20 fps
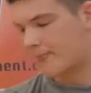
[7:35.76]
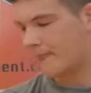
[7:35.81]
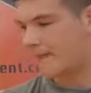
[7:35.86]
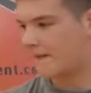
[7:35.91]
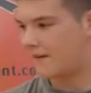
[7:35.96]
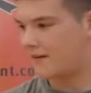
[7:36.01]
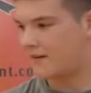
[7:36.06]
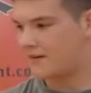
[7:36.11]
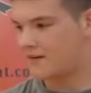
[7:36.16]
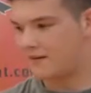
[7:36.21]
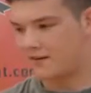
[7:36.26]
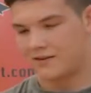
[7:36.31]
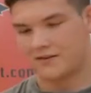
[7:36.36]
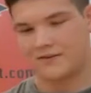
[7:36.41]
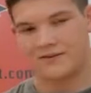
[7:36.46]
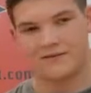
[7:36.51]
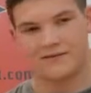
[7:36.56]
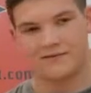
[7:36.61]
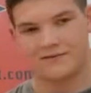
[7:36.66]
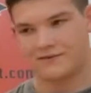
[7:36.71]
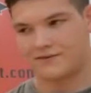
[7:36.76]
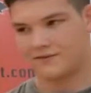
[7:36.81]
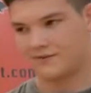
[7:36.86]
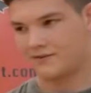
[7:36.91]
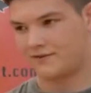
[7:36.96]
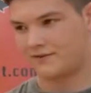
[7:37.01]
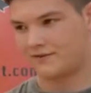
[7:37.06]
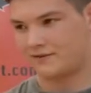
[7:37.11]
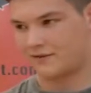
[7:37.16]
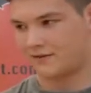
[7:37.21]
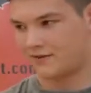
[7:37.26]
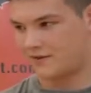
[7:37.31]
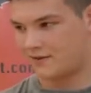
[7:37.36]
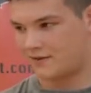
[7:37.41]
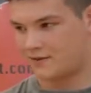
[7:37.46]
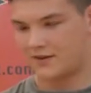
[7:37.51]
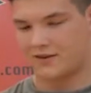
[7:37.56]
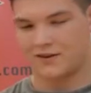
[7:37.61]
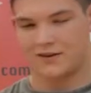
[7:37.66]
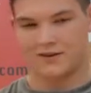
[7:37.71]

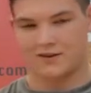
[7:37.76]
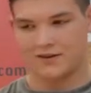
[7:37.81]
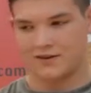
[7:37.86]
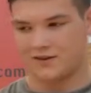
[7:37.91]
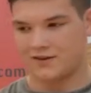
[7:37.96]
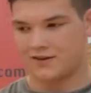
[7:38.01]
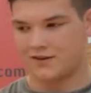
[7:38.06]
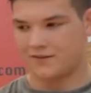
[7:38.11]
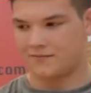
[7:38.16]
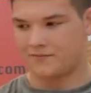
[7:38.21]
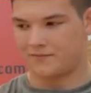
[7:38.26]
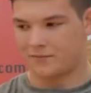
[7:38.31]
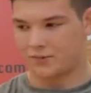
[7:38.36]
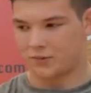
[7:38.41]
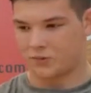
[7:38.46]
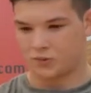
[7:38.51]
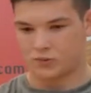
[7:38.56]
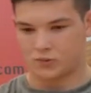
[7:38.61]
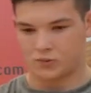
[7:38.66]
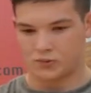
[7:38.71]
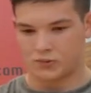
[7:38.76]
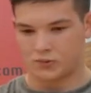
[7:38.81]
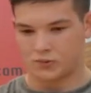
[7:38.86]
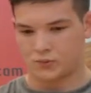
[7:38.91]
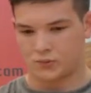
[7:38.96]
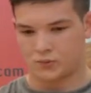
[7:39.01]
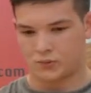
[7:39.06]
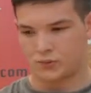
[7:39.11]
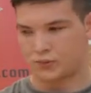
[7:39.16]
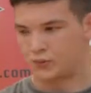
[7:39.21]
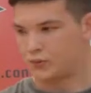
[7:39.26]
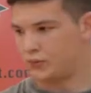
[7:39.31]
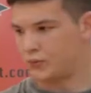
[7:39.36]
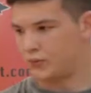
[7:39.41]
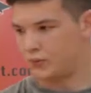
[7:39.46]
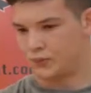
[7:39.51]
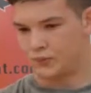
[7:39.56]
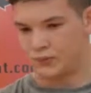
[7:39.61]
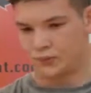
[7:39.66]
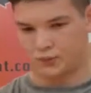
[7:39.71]

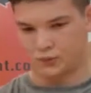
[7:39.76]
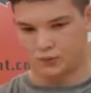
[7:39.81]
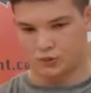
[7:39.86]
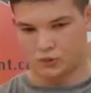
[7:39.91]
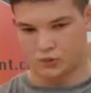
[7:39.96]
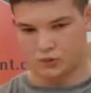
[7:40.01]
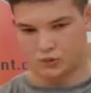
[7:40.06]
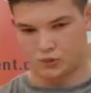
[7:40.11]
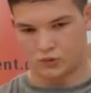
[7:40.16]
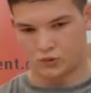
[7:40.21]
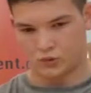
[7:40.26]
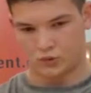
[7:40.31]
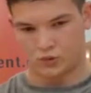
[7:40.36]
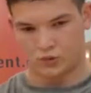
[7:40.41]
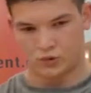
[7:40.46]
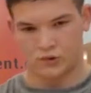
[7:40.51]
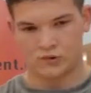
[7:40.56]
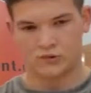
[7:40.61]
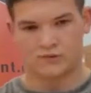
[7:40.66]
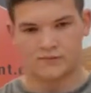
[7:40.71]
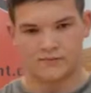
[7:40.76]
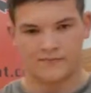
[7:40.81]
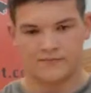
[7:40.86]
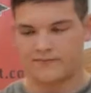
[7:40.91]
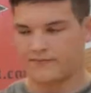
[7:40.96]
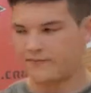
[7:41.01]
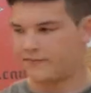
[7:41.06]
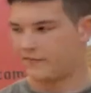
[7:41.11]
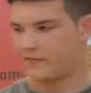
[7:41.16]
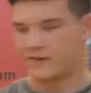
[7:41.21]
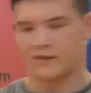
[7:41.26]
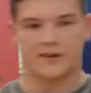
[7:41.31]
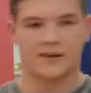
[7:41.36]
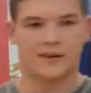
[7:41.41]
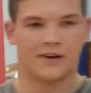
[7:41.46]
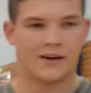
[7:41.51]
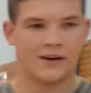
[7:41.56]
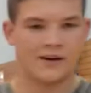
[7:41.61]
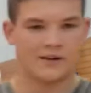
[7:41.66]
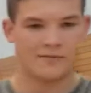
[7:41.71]

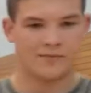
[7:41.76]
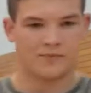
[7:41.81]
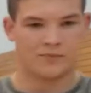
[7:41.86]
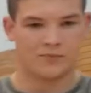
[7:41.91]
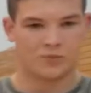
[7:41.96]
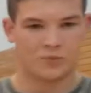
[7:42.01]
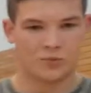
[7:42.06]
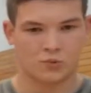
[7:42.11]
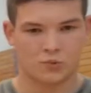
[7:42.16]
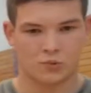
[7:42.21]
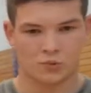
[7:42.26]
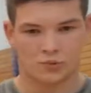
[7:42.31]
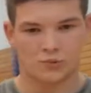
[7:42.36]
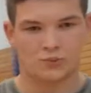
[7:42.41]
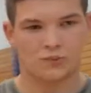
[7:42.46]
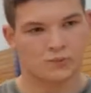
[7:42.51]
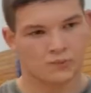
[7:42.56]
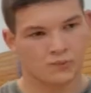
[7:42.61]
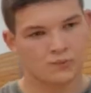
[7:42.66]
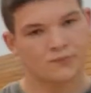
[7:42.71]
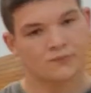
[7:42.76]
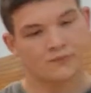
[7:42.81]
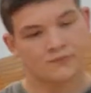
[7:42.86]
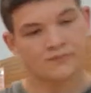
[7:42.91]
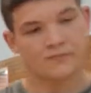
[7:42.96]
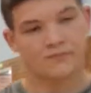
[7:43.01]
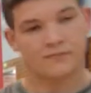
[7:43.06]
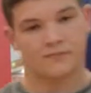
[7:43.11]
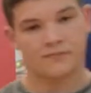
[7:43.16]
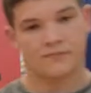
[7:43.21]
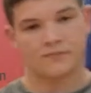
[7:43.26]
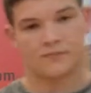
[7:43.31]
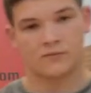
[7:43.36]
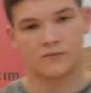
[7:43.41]
[no speech]